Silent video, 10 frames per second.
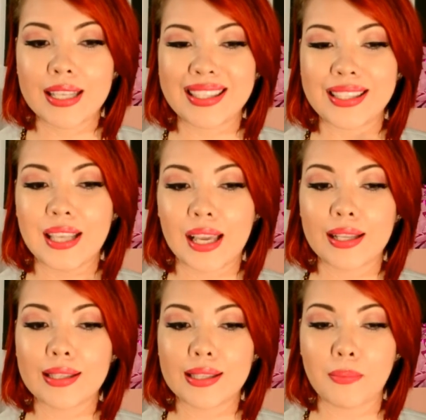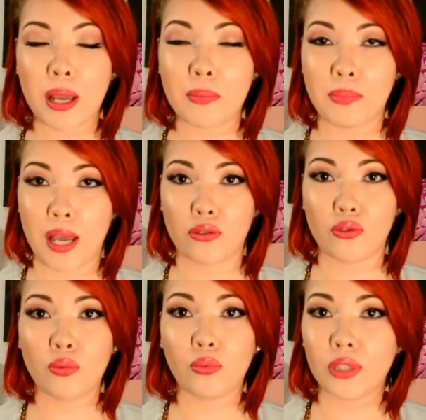stains my
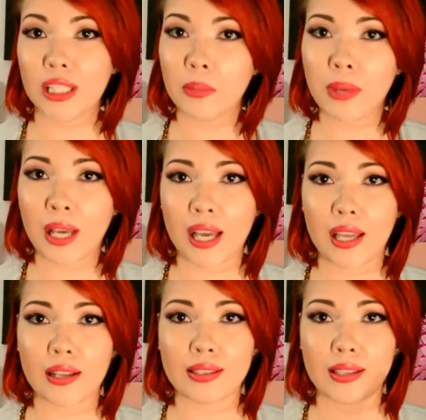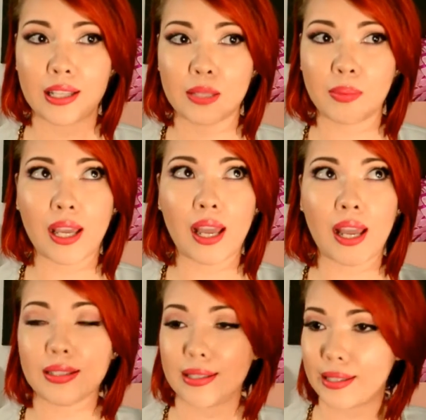bathroom really bad. It stains my
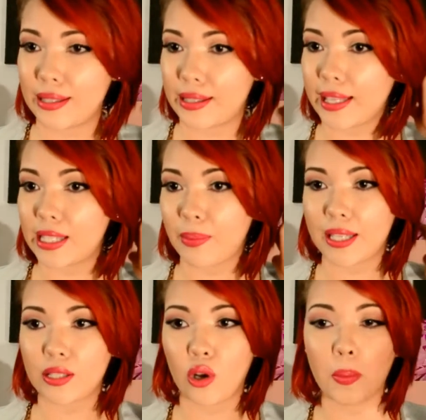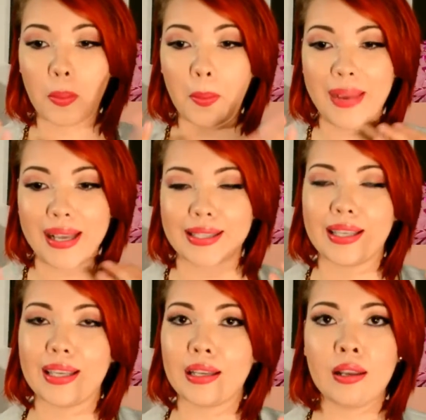hands, it stains my scalp, my
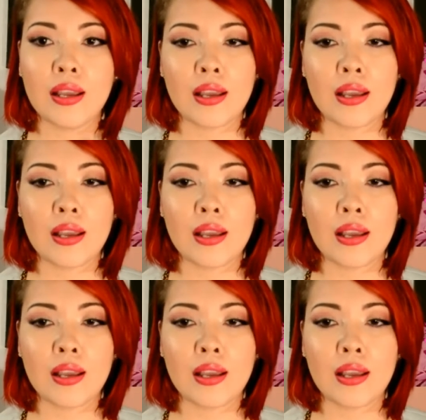skin.